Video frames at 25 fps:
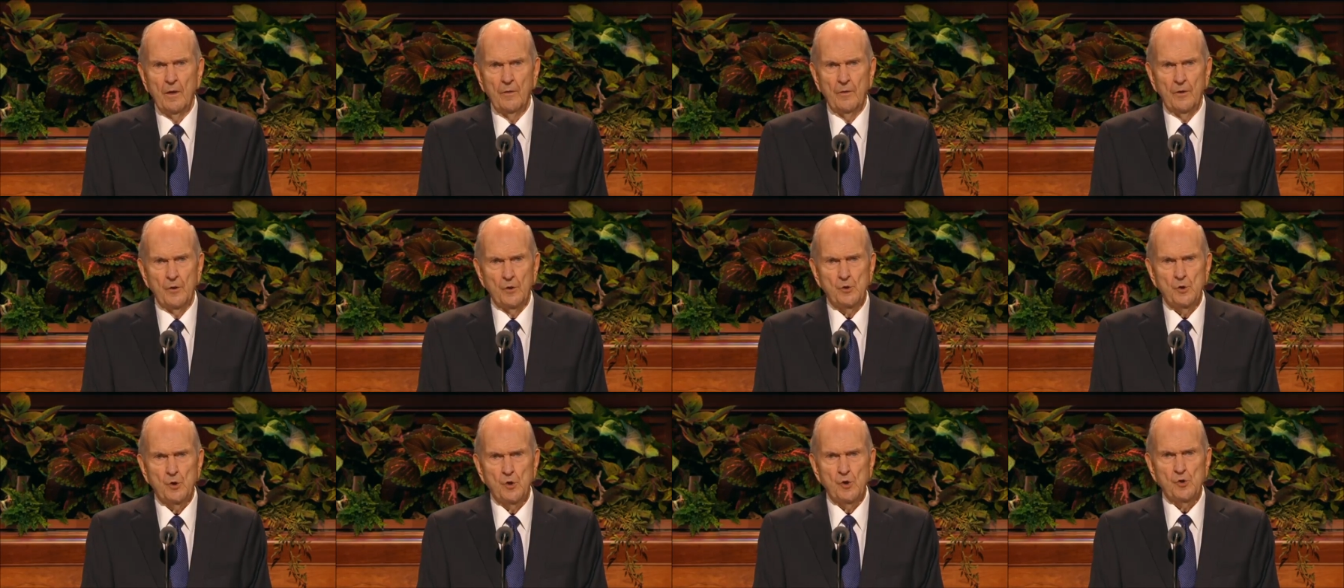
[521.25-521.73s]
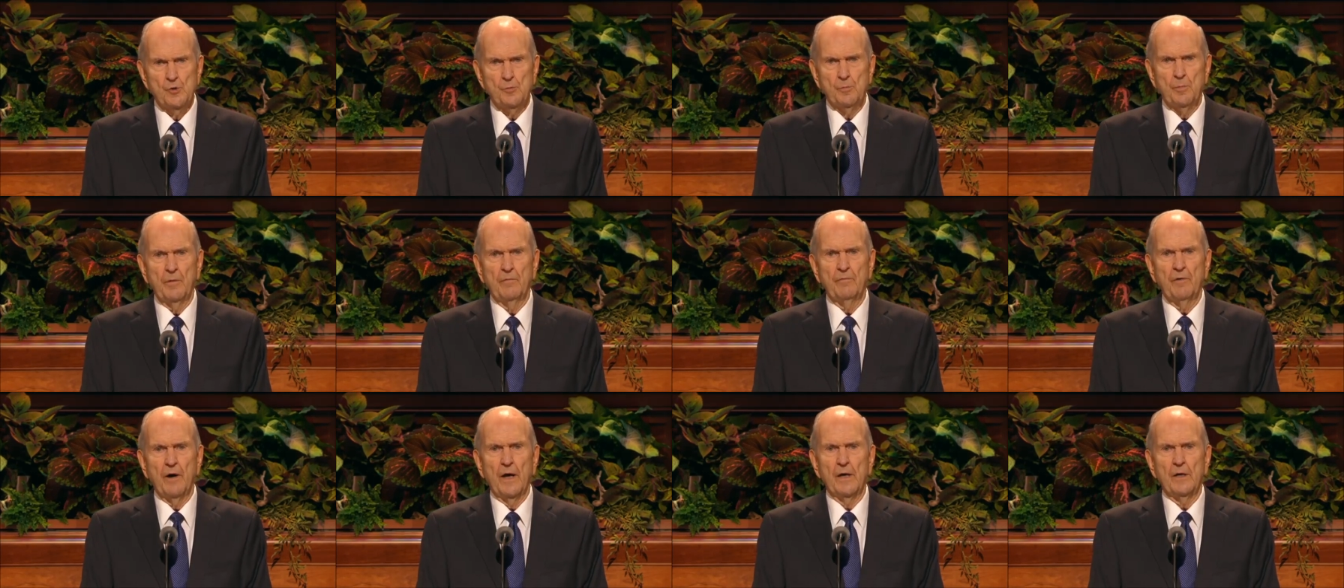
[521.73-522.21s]
the church
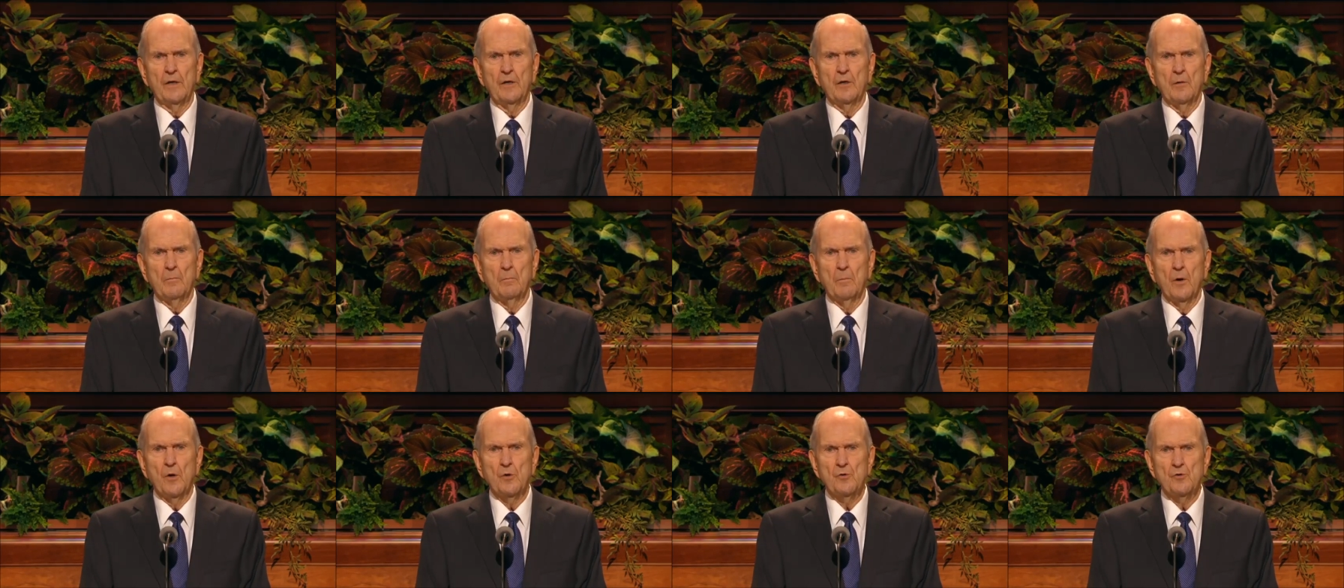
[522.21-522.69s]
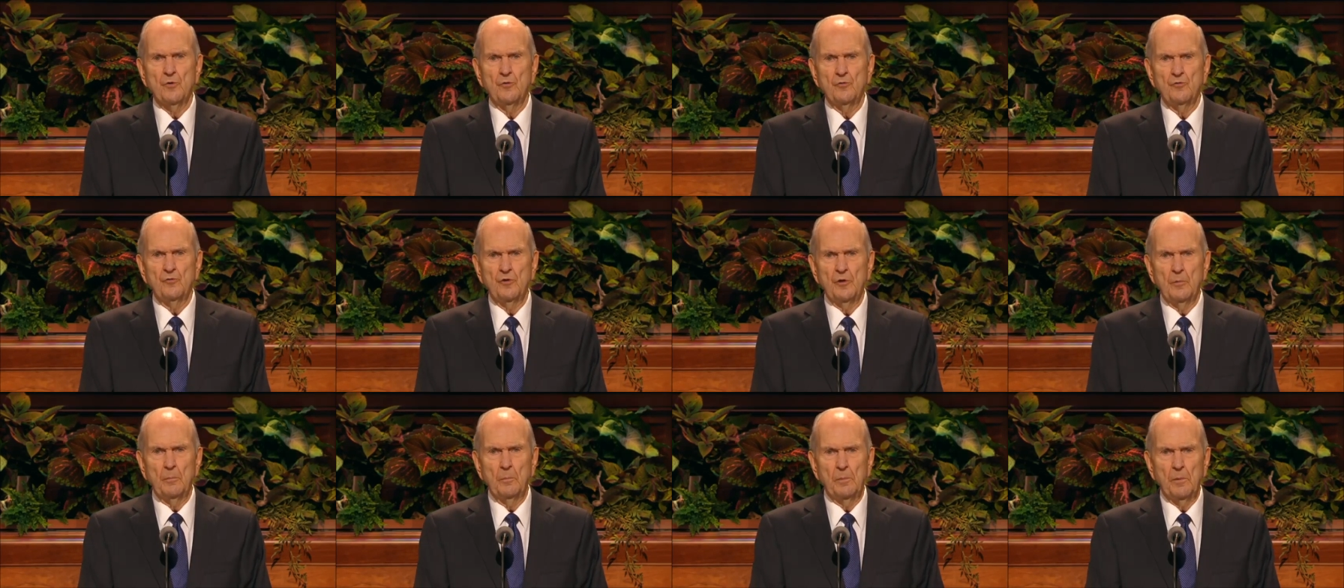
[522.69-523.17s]
provided
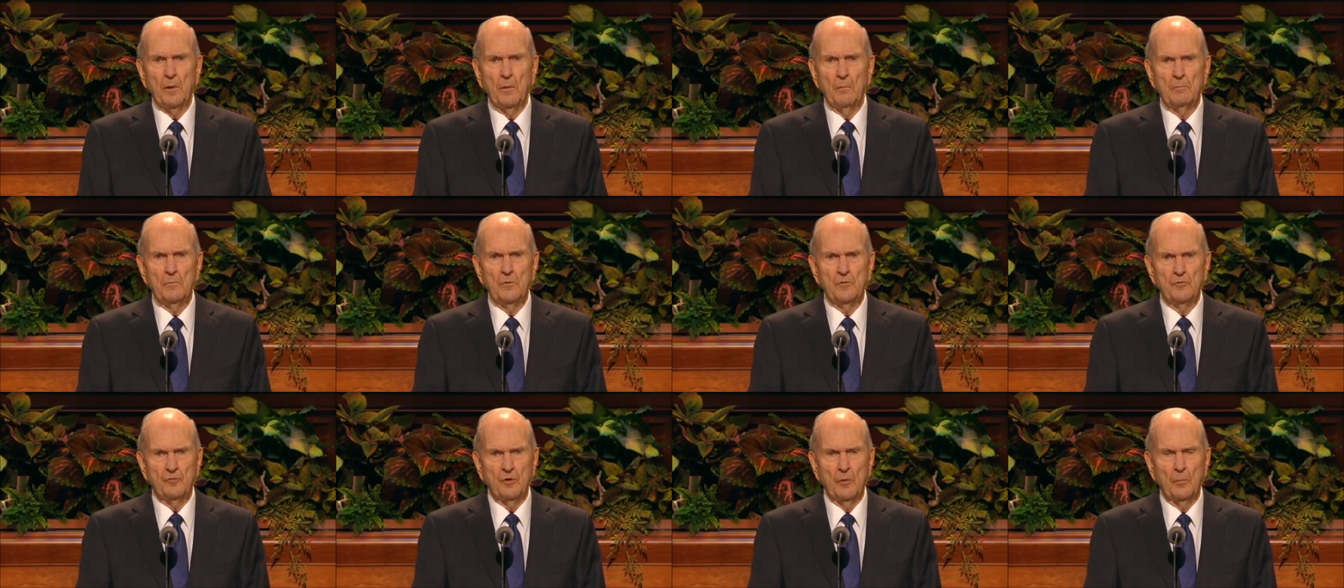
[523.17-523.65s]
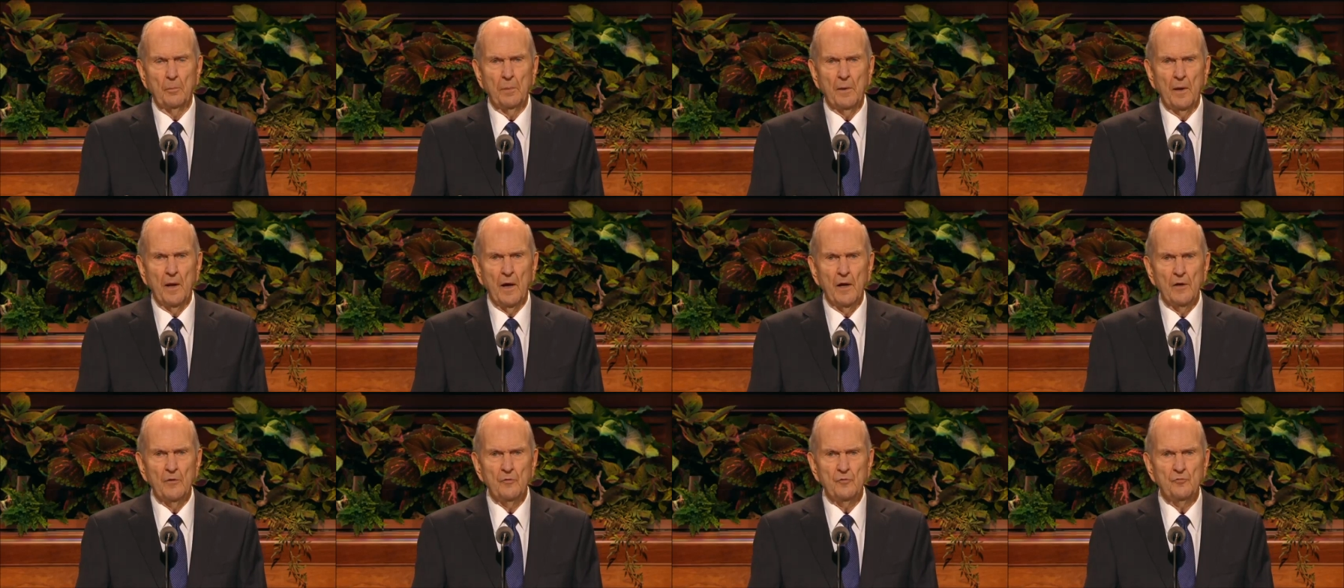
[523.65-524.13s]
emergency
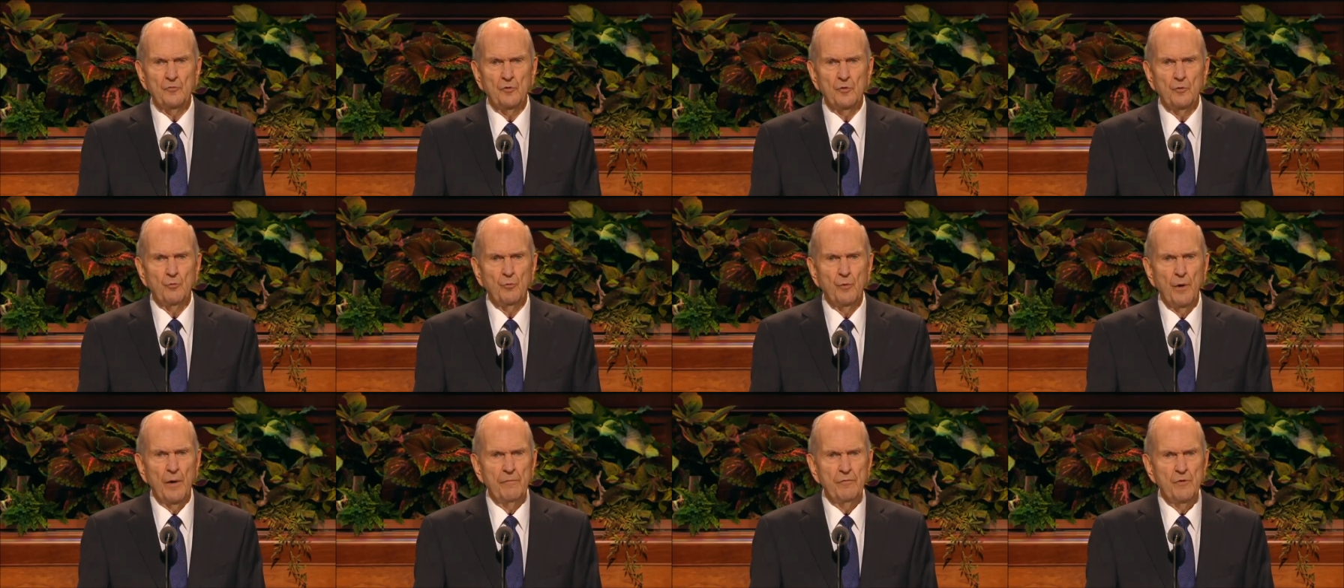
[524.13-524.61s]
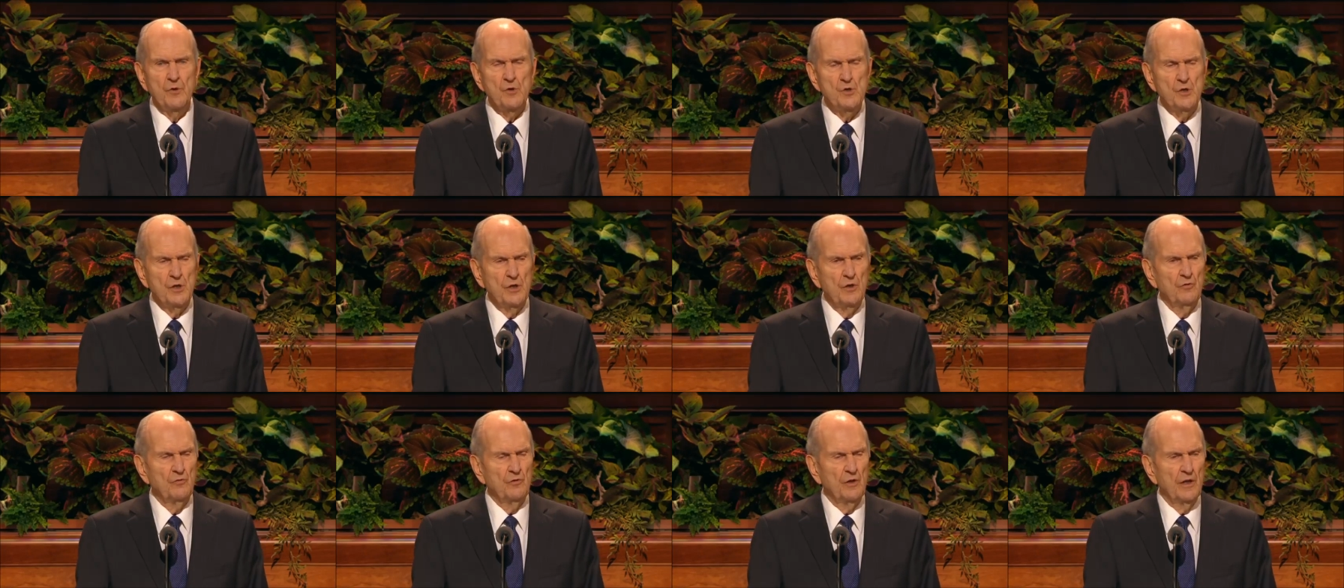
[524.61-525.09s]
supplies to
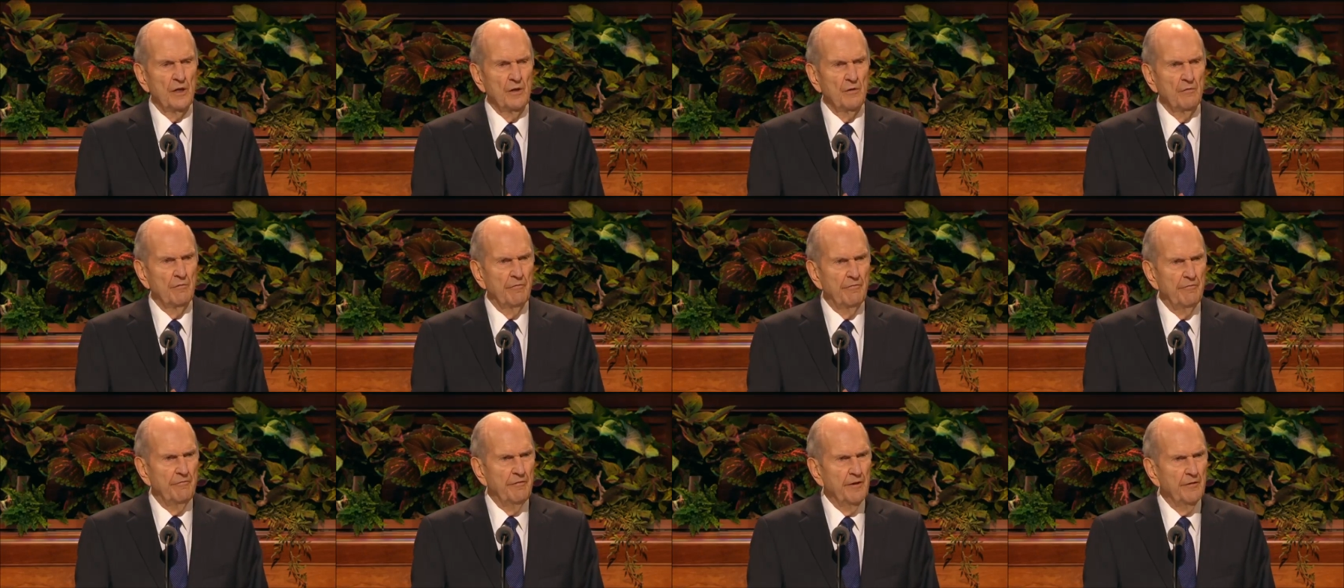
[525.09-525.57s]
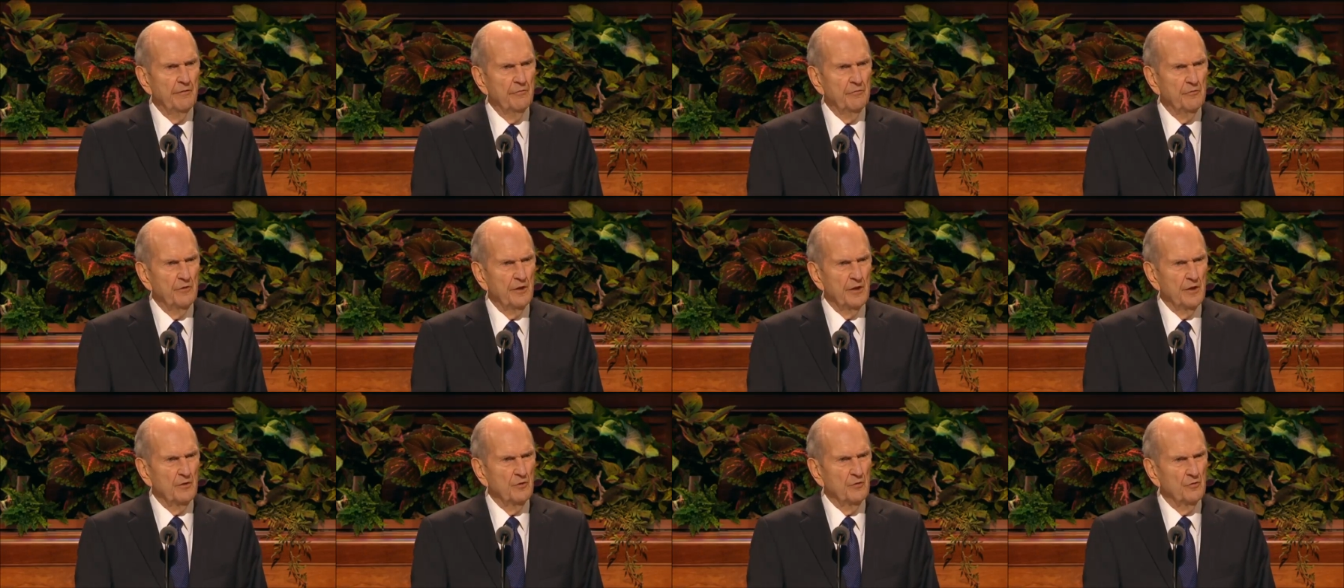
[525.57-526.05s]
refugees in
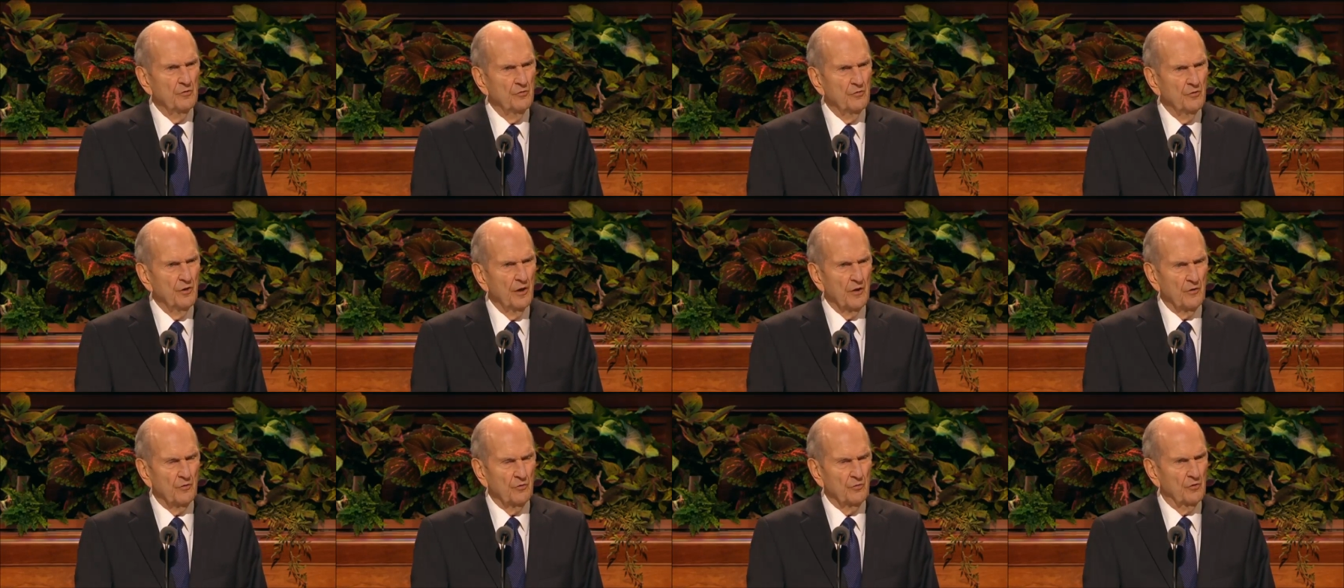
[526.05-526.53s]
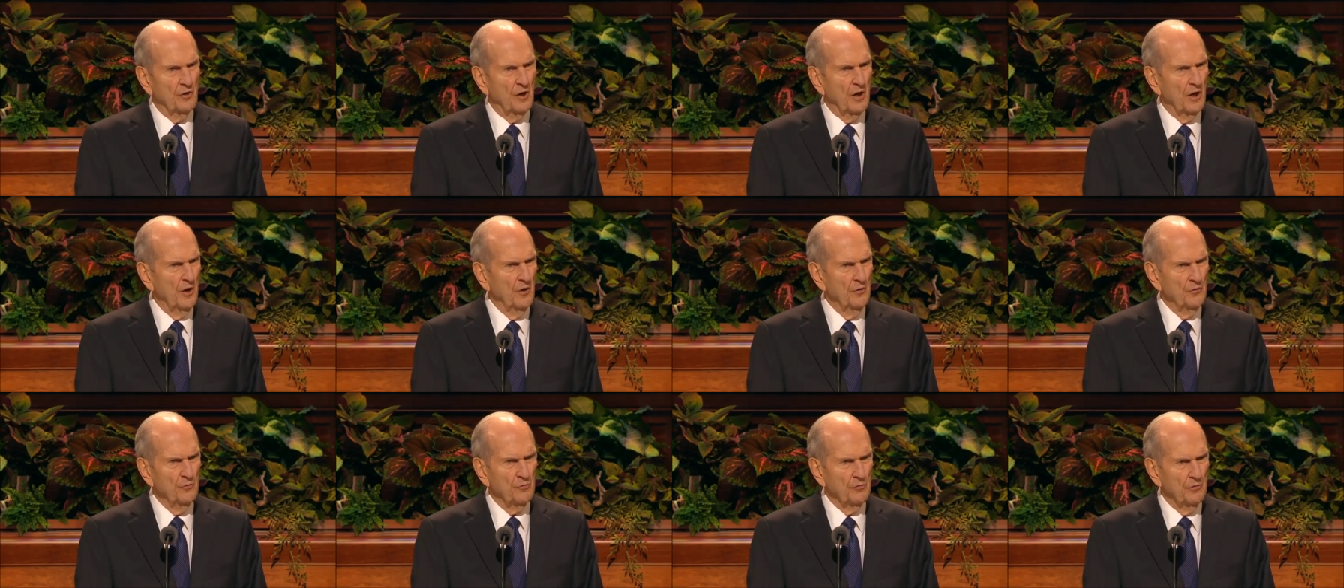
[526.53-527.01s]
56
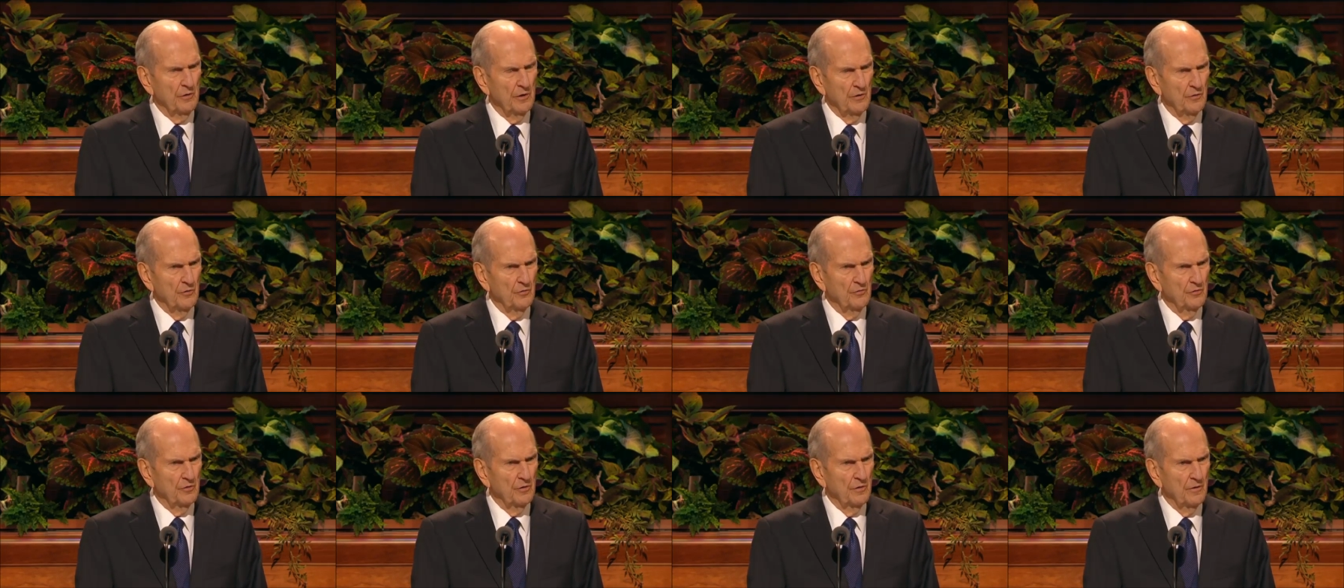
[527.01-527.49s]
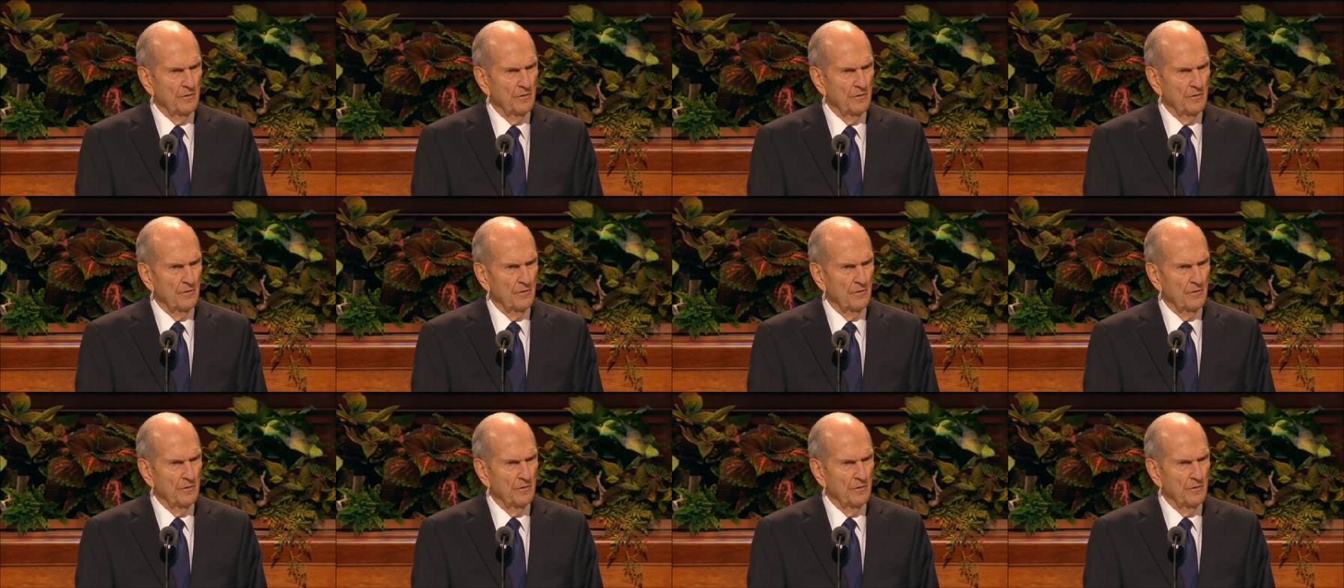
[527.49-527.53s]
countries.